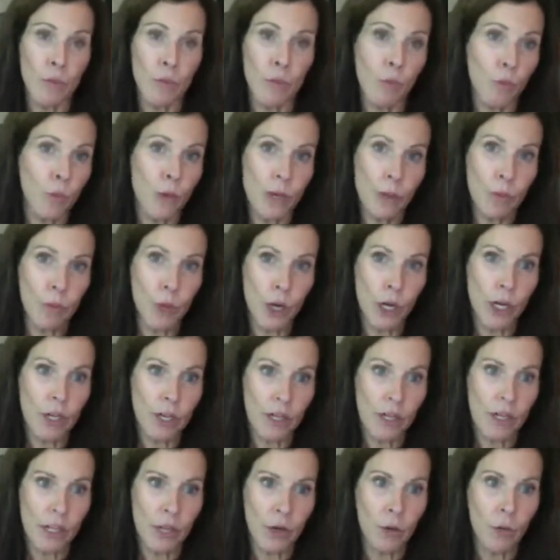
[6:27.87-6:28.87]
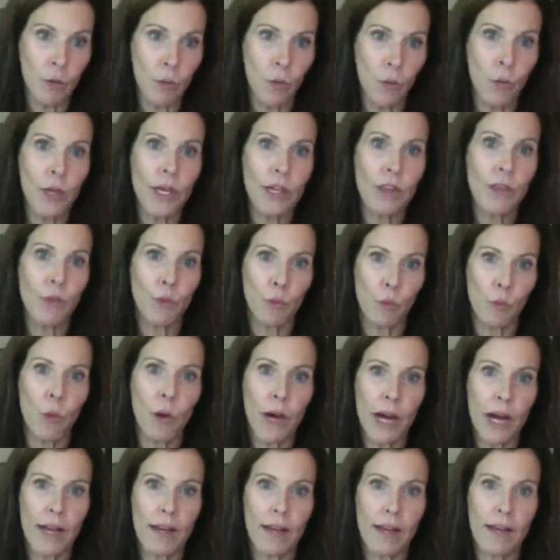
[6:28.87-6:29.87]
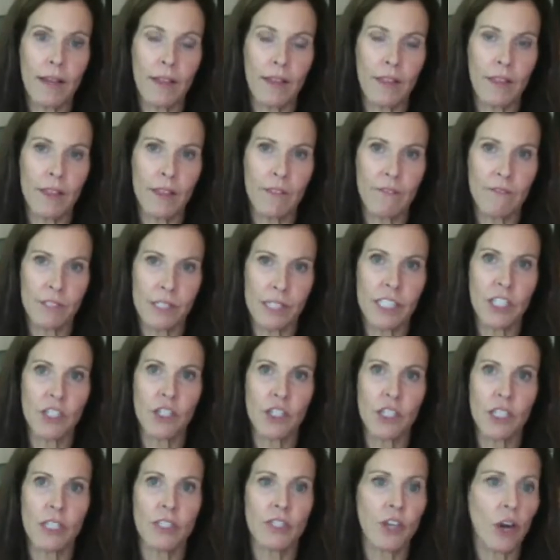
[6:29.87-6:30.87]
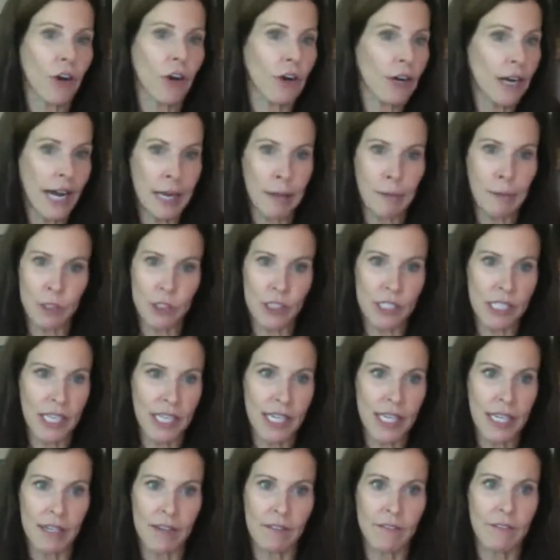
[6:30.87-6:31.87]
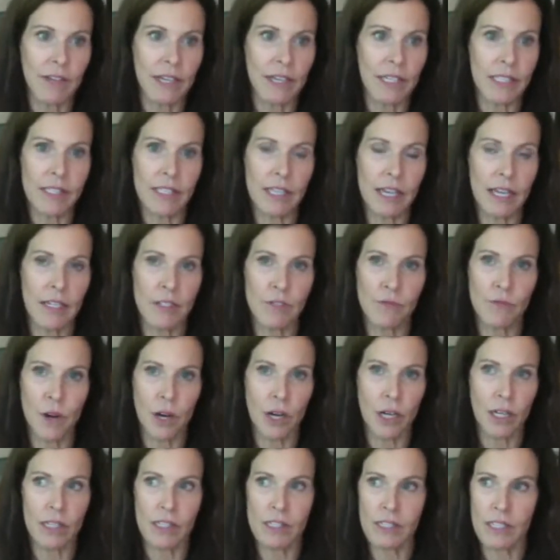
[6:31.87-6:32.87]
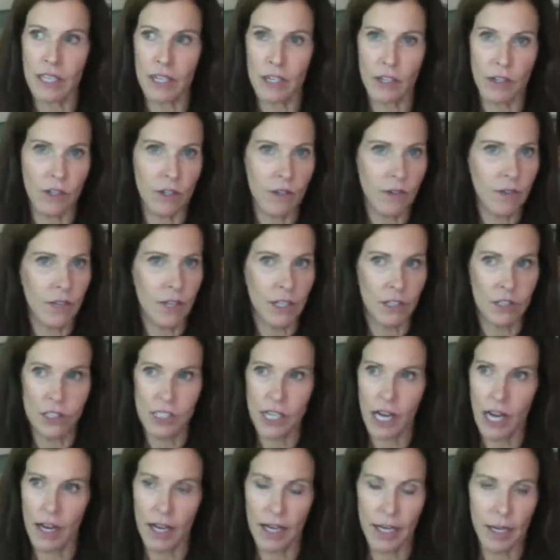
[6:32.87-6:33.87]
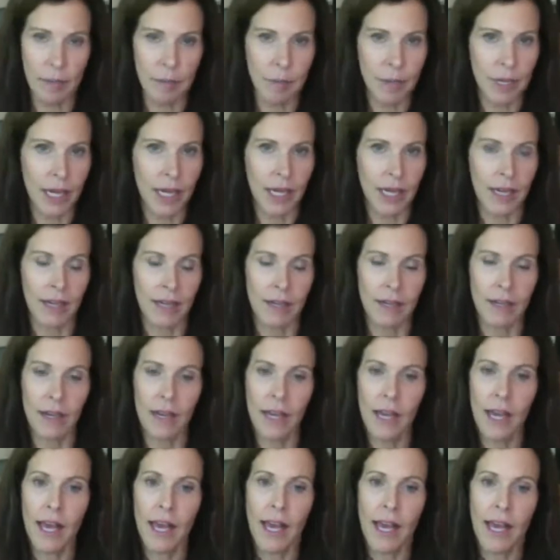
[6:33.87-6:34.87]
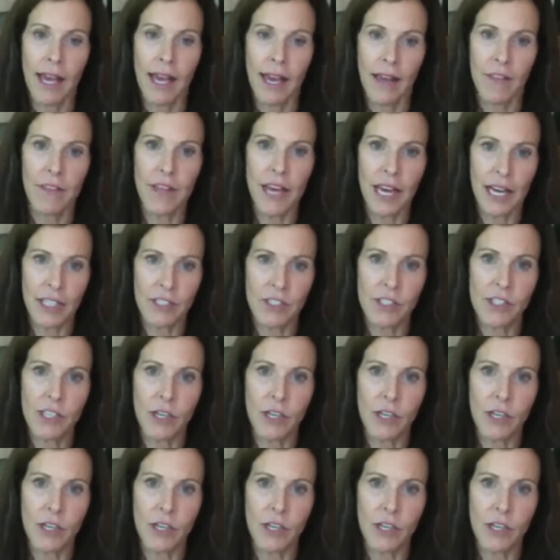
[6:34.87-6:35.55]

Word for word: we work, you know, with what the physicians are able to give as far as their time and that.